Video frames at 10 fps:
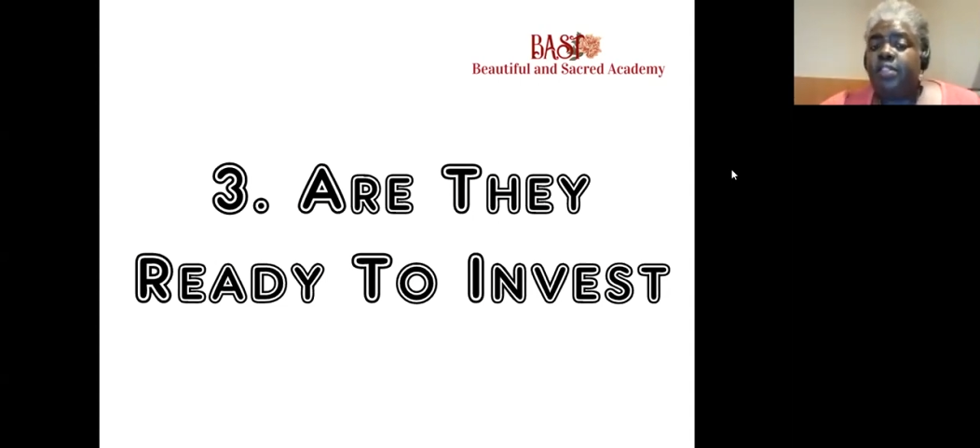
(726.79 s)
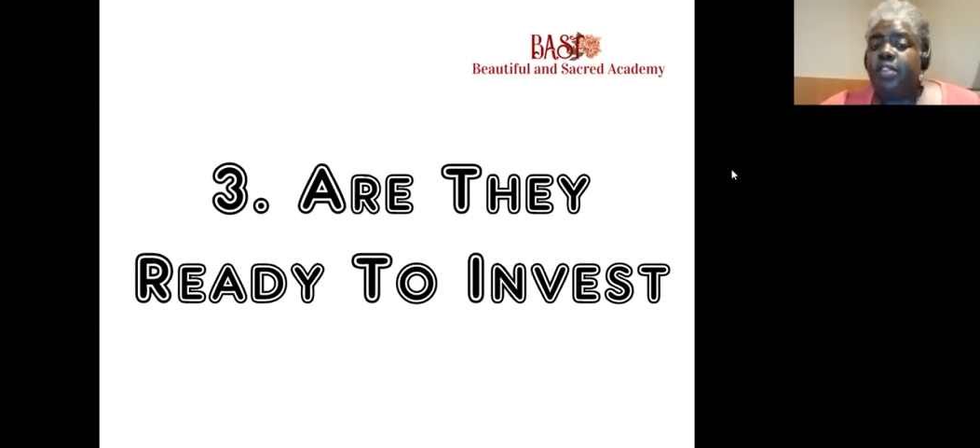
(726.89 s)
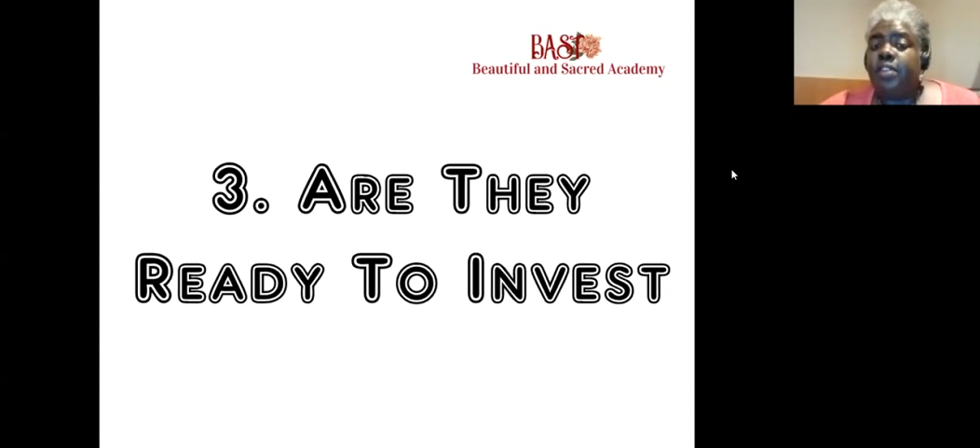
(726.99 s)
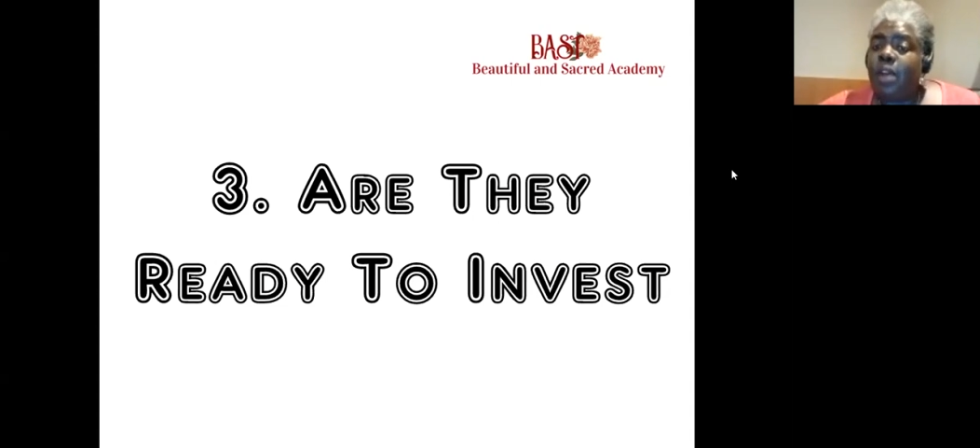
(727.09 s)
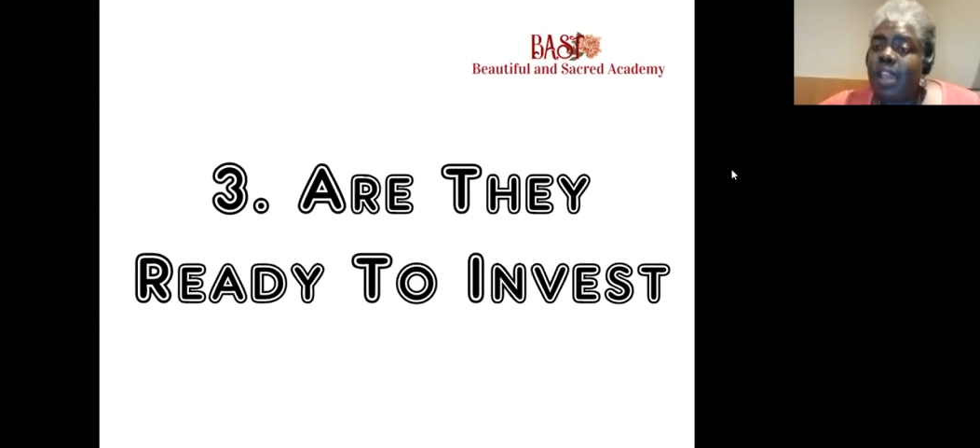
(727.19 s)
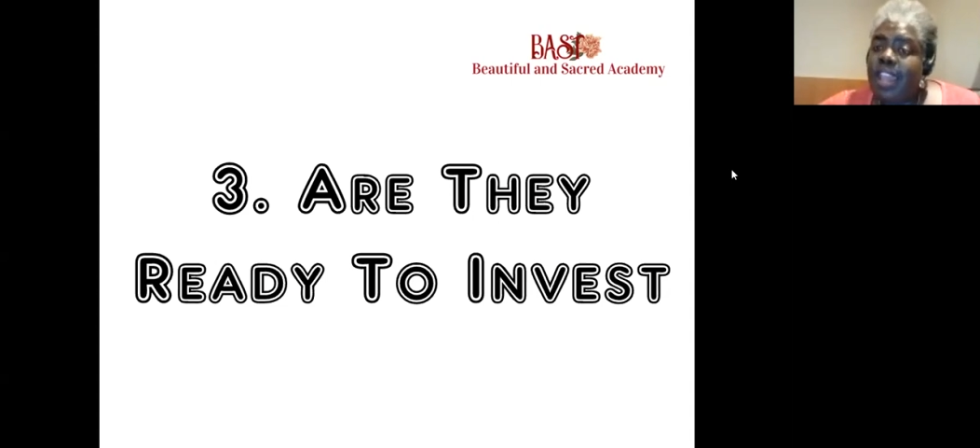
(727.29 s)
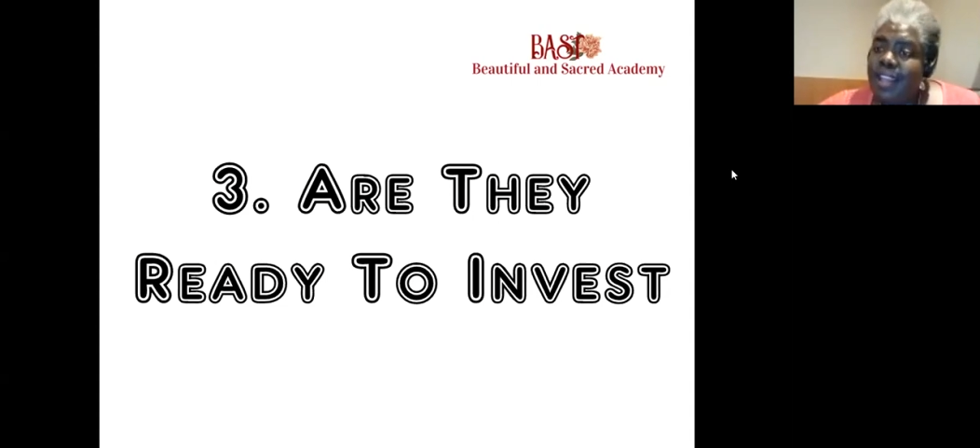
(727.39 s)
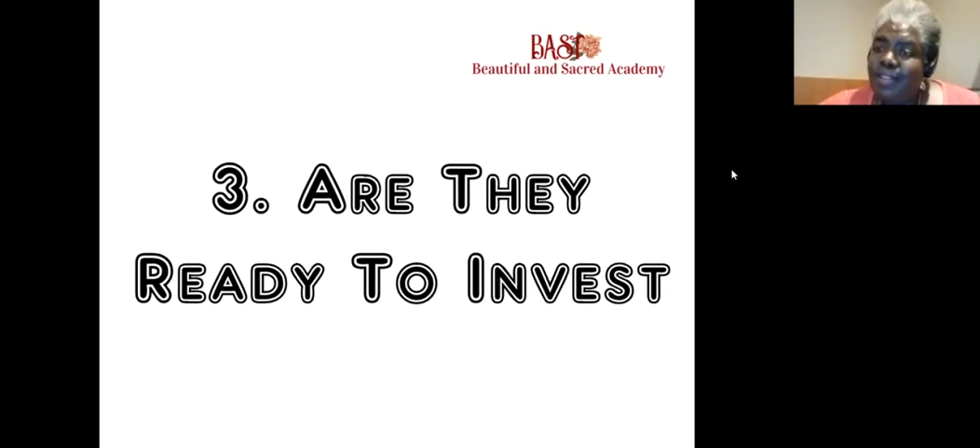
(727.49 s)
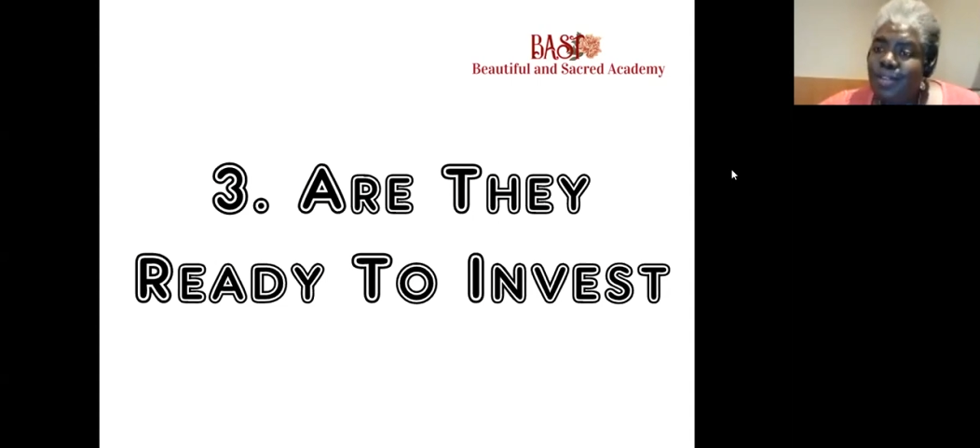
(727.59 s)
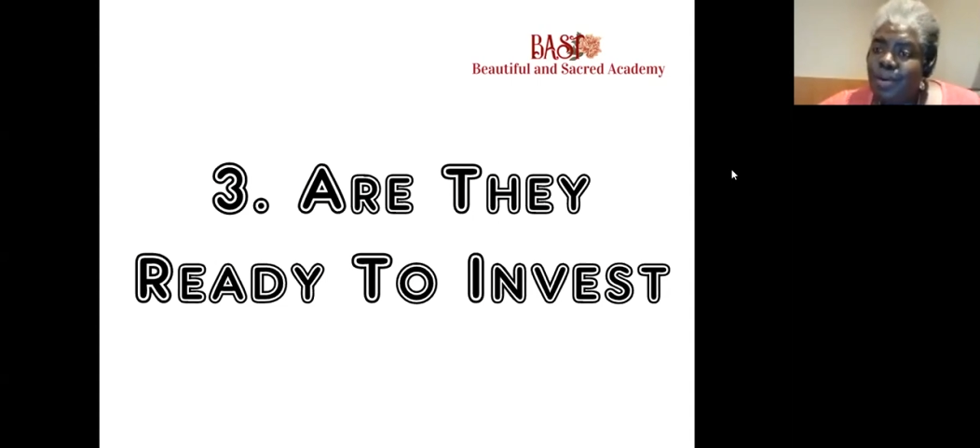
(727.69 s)
So
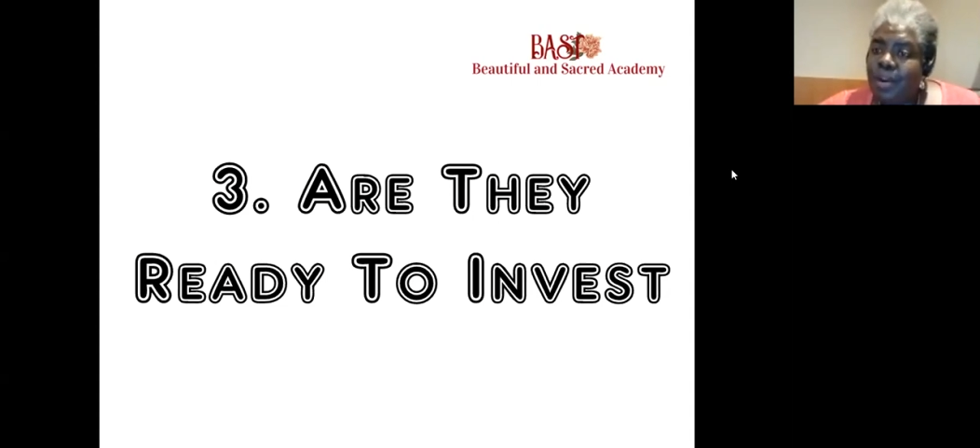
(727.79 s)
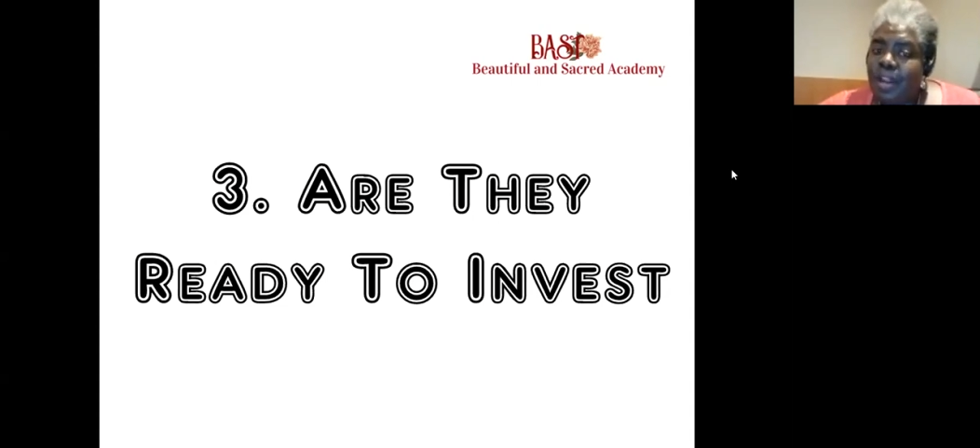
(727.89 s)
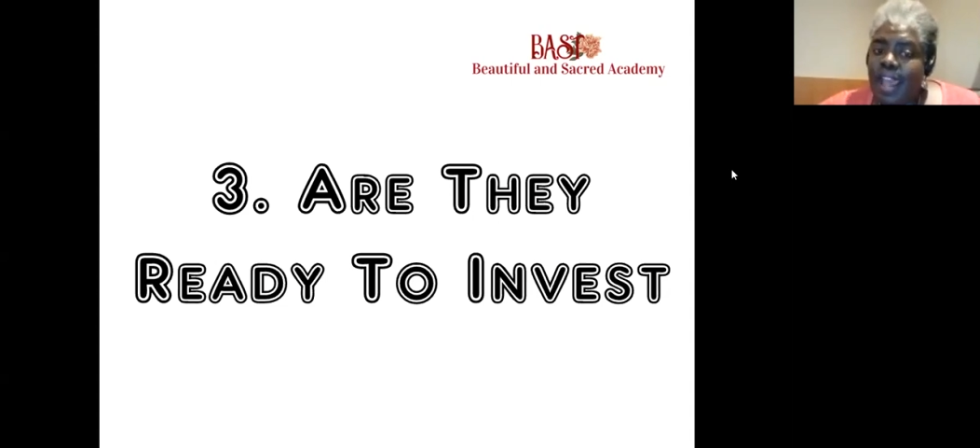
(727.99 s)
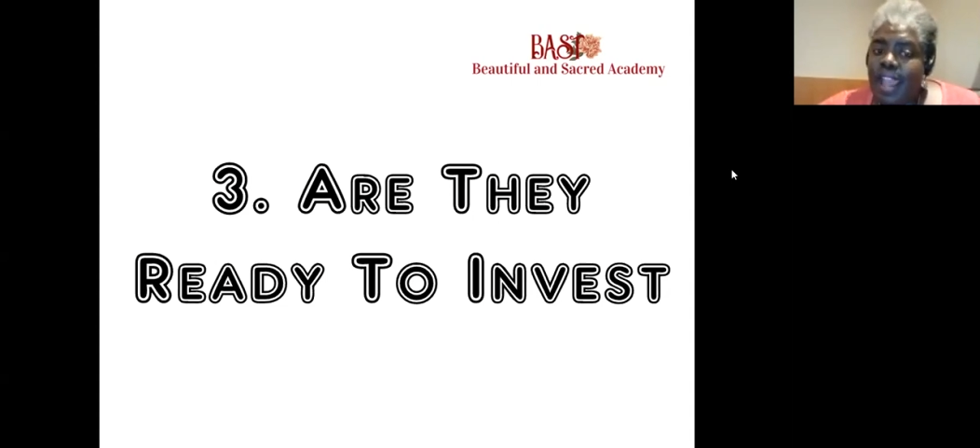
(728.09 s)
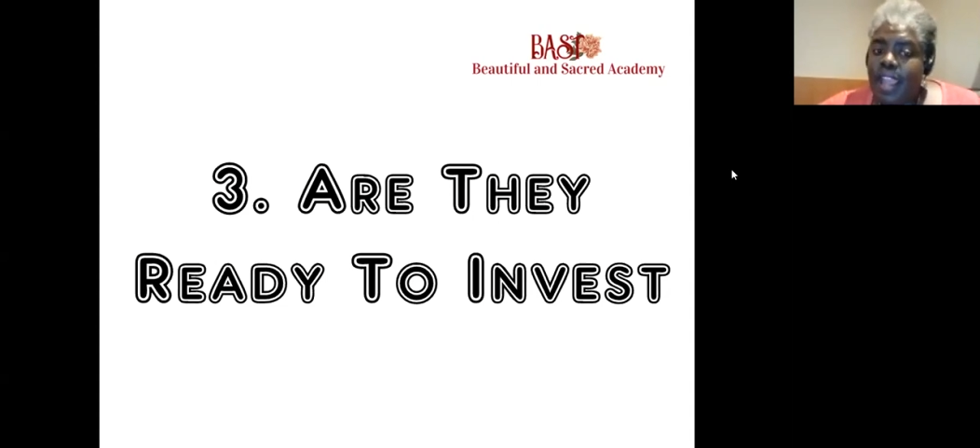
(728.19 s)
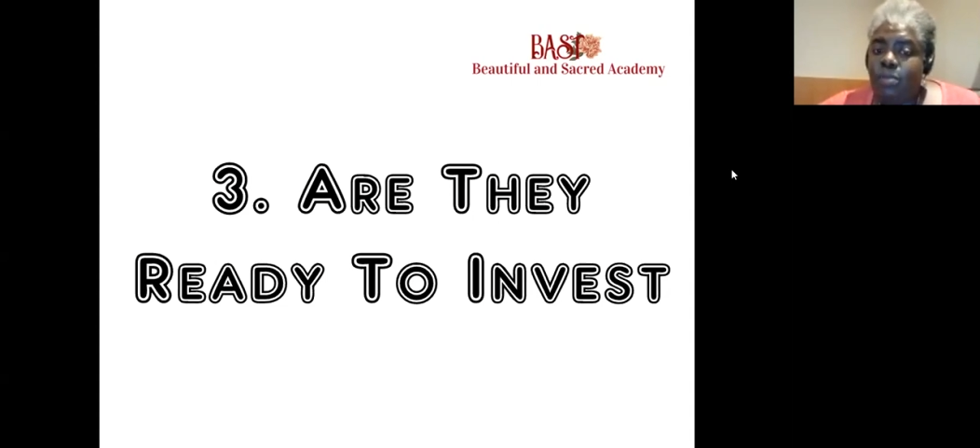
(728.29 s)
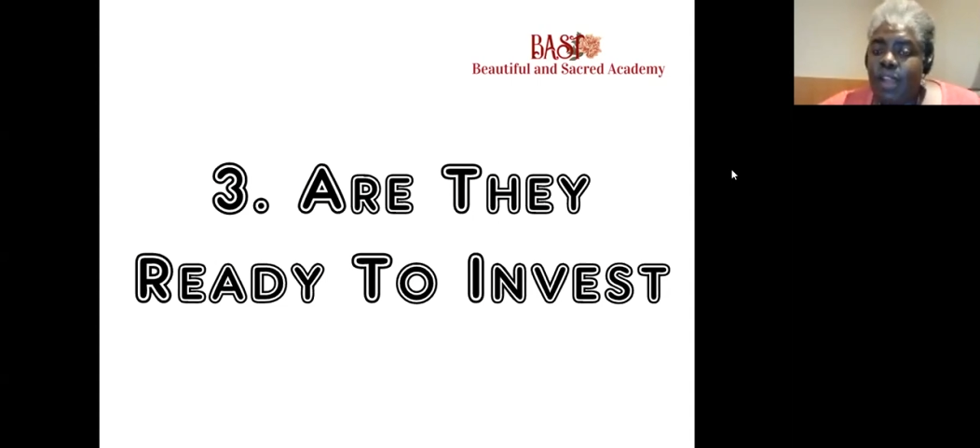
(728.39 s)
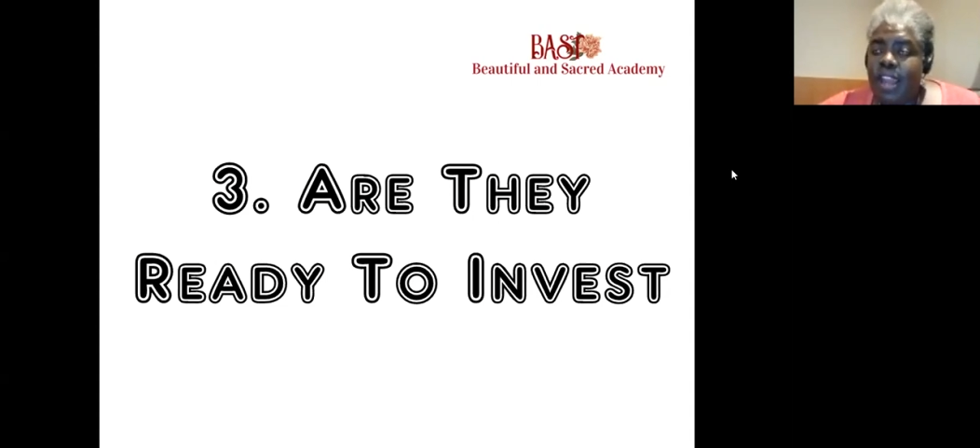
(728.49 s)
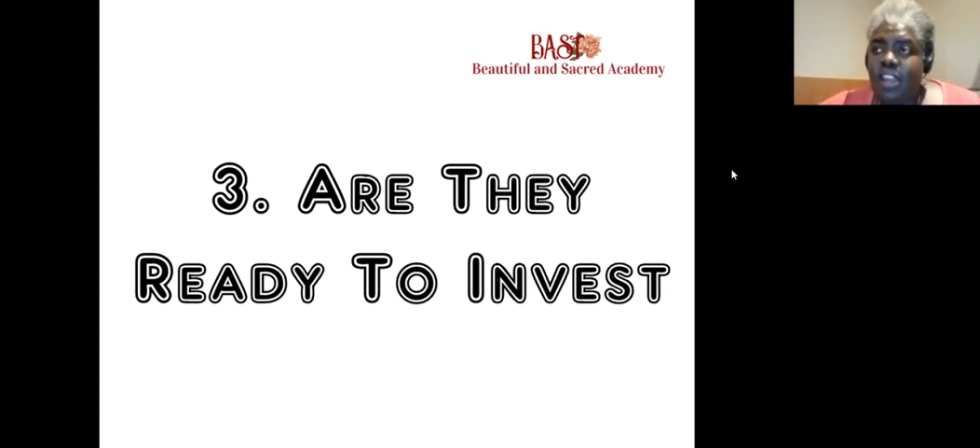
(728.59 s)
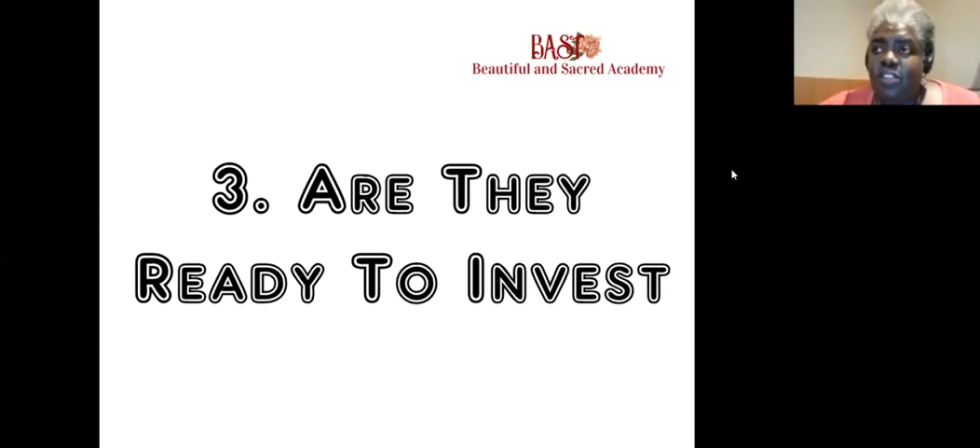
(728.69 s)
is your client
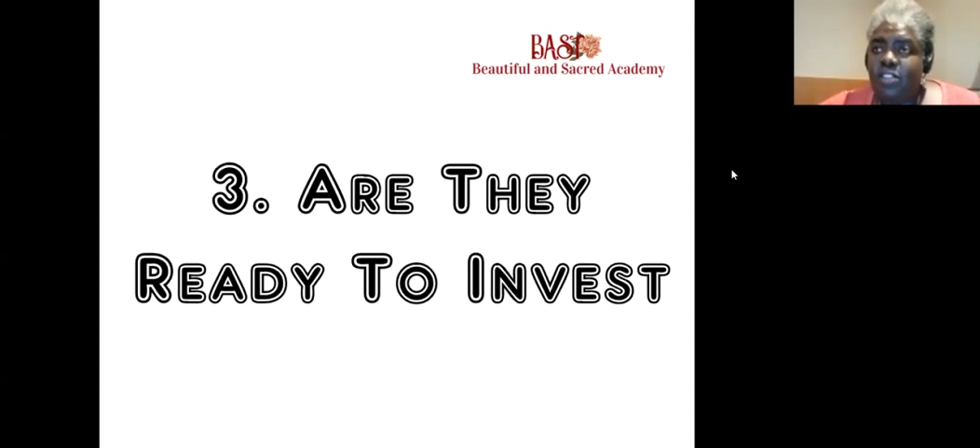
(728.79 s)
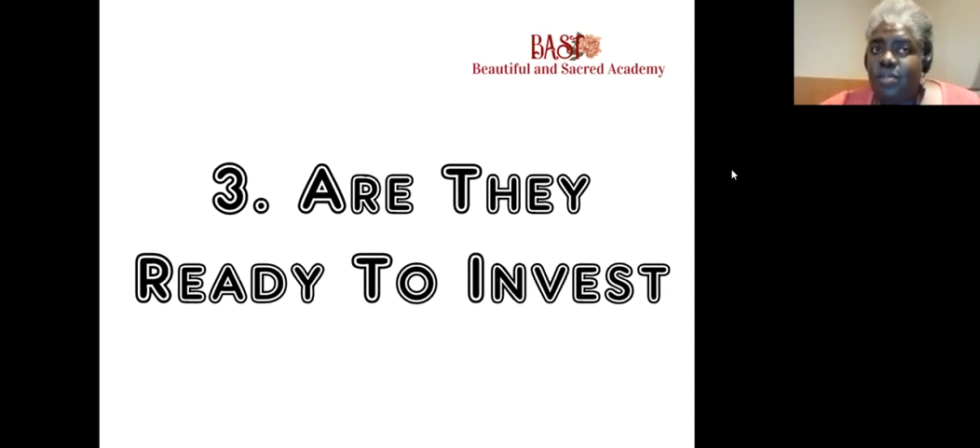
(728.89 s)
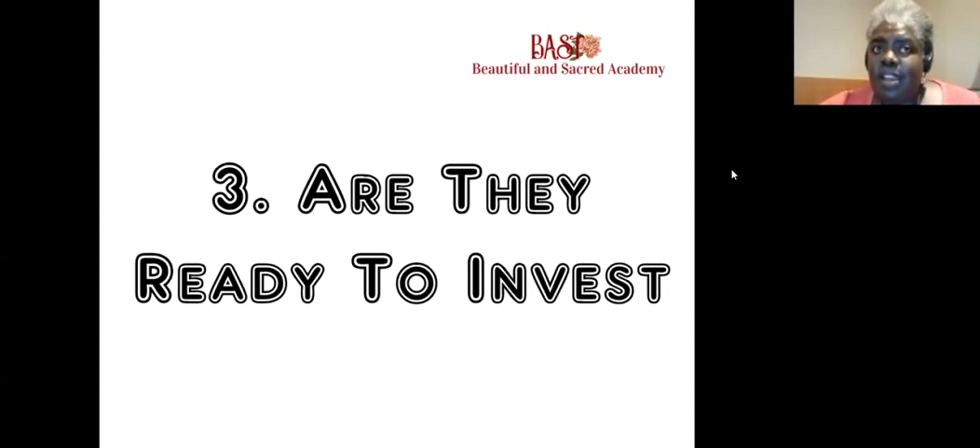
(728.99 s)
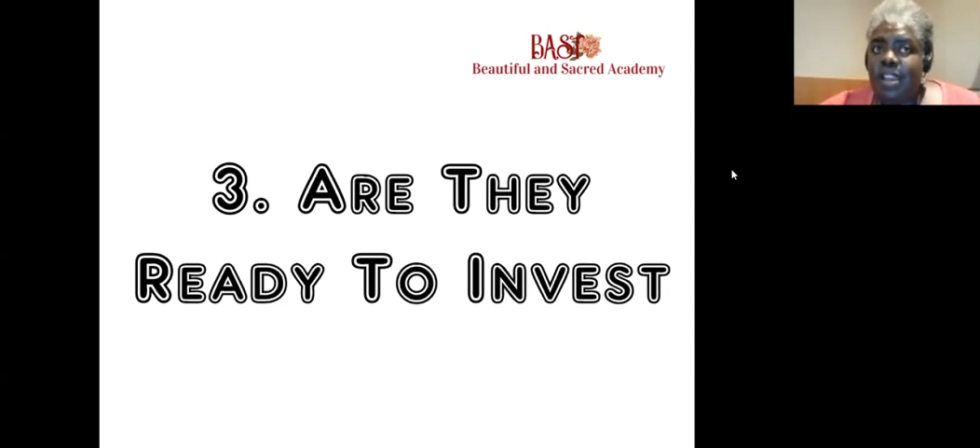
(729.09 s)
ready to